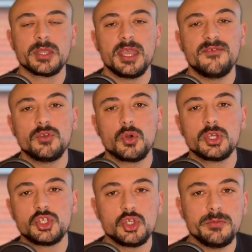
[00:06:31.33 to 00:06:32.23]
If you're
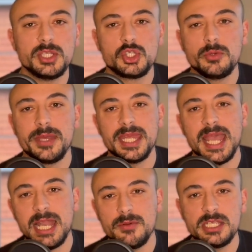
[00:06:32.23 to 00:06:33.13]
consuming too many
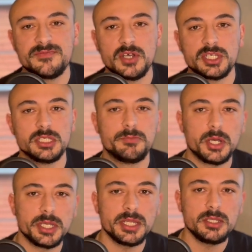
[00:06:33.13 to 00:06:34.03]
calories versus
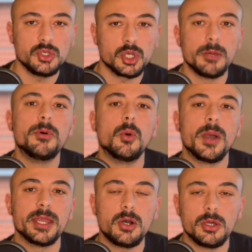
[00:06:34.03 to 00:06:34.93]
burning, you're going to put
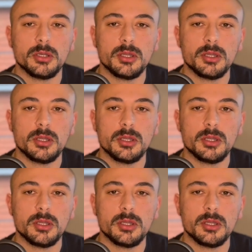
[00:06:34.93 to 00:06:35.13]
weight on,